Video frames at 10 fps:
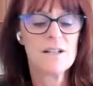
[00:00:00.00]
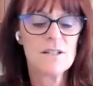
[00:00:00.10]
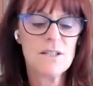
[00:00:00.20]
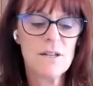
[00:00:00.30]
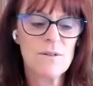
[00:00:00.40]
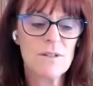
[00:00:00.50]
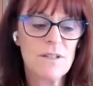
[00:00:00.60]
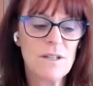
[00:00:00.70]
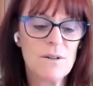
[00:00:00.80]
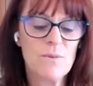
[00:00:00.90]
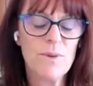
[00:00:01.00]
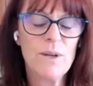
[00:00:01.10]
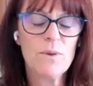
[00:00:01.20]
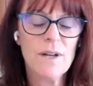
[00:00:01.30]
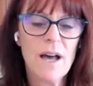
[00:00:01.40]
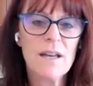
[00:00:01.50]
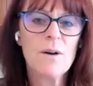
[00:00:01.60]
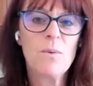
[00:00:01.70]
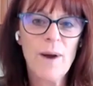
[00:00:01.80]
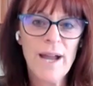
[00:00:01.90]
so, we're not
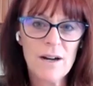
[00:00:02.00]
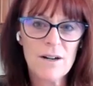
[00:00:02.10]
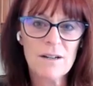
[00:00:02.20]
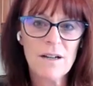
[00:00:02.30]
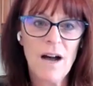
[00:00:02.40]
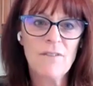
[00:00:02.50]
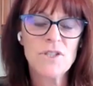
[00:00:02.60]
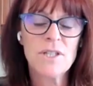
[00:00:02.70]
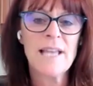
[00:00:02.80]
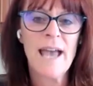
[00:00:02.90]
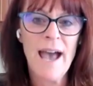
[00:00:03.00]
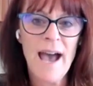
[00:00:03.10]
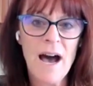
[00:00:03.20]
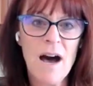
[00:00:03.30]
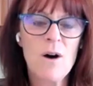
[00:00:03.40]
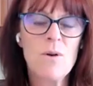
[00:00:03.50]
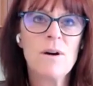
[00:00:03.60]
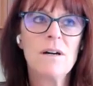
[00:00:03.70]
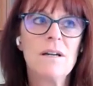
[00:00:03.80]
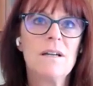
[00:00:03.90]
aware of just
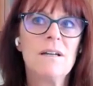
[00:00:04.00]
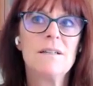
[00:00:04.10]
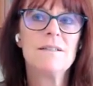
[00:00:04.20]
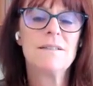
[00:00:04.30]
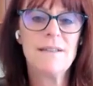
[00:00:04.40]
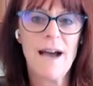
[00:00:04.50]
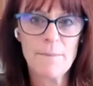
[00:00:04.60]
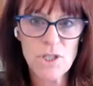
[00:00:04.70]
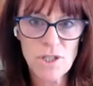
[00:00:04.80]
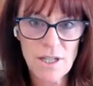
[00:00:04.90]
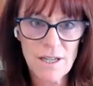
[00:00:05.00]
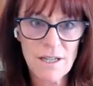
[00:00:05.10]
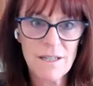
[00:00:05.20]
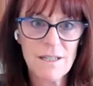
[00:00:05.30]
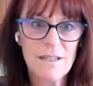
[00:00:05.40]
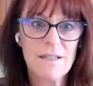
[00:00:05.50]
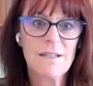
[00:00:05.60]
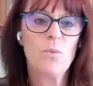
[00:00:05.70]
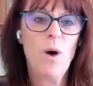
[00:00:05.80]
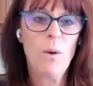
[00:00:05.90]
how damaging
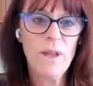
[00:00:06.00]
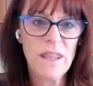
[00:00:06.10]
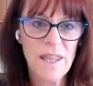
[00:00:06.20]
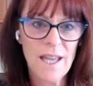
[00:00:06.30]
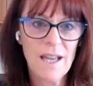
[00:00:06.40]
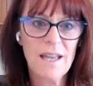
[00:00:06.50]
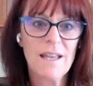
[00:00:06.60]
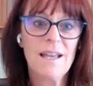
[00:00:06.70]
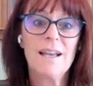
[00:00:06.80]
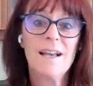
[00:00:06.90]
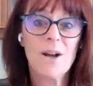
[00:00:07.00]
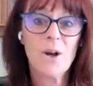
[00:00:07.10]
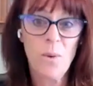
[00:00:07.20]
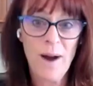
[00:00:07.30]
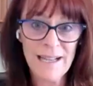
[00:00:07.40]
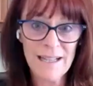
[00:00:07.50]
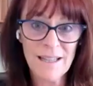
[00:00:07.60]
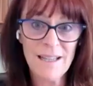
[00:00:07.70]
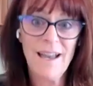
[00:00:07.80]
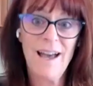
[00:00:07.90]
what we think
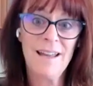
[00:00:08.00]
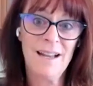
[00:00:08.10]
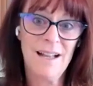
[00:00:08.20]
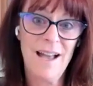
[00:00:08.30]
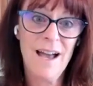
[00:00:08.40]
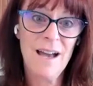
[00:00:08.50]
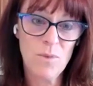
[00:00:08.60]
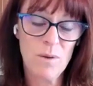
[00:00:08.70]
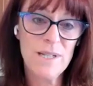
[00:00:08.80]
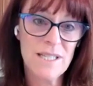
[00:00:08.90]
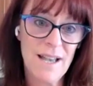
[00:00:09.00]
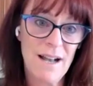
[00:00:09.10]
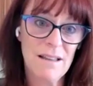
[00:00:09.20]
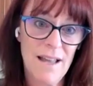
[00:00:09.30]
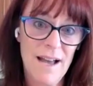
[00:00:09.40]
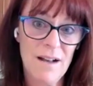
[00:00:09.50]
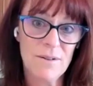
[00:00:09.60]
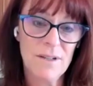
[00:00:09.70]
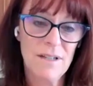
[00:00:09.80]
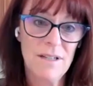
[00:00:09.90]
quietly and what we say out loud